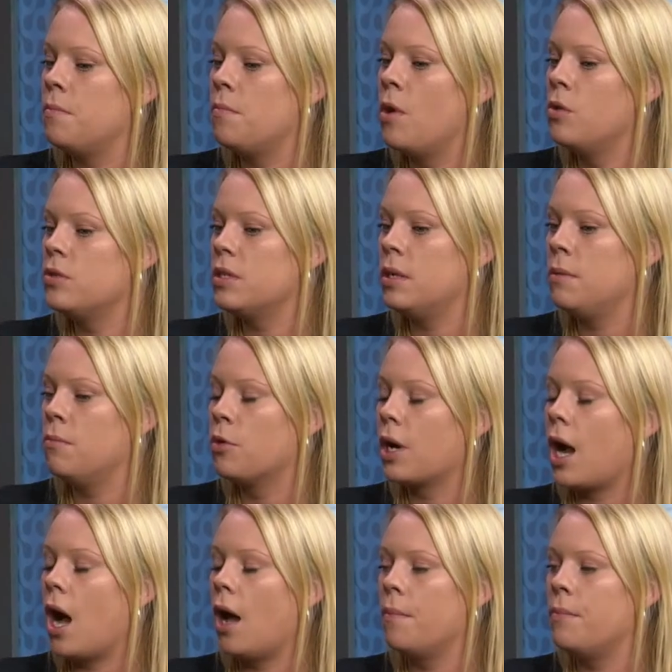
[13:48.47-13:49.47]
mostly
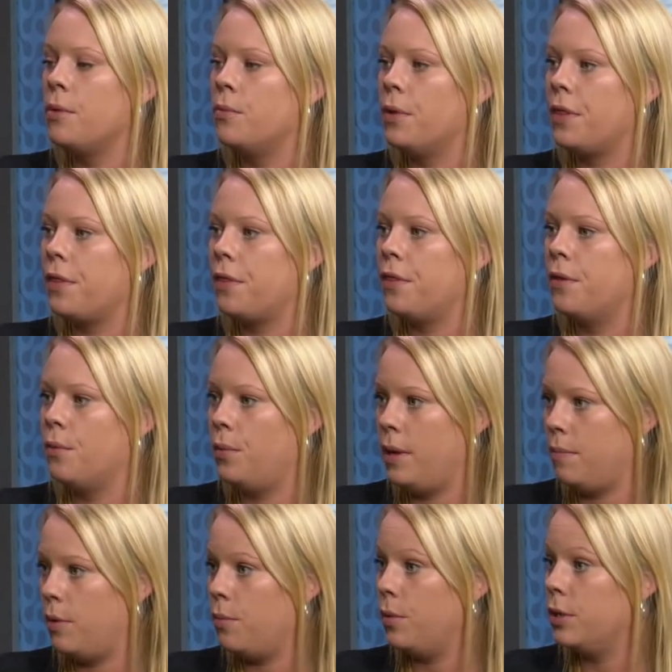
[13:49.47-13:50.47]
more common with the
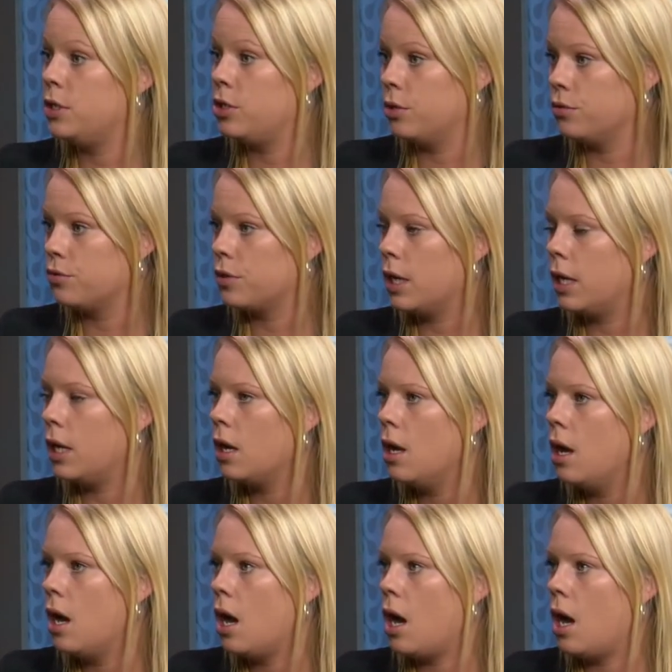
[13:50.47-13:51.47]
women with children.